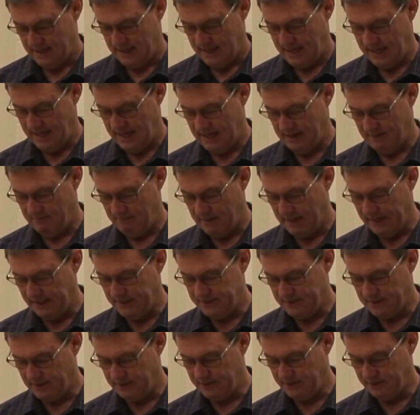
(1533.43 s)
and
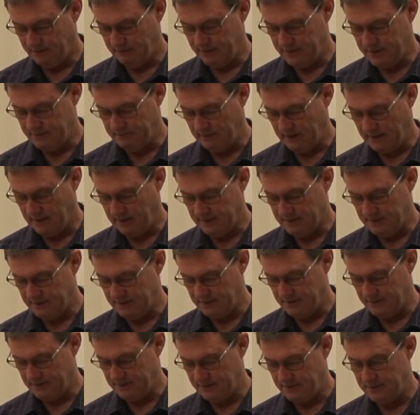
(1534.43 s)
based on your
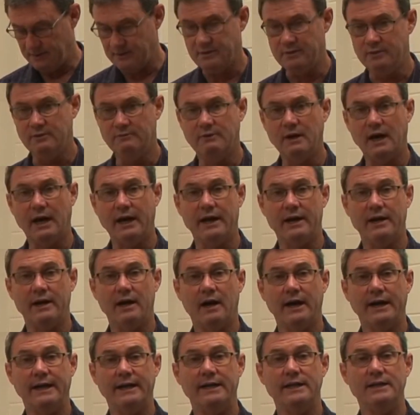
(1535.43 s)
responses, you've got a
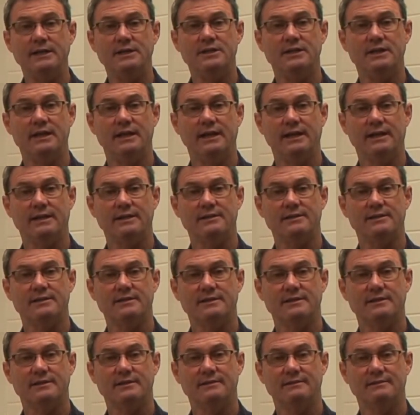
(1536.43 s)

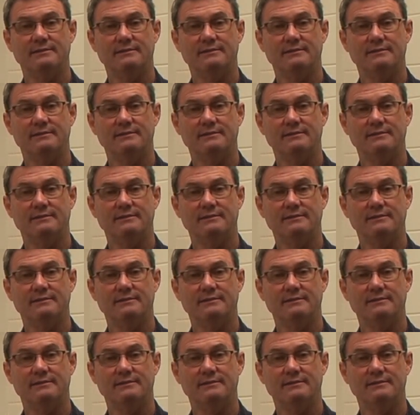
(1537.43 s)
96.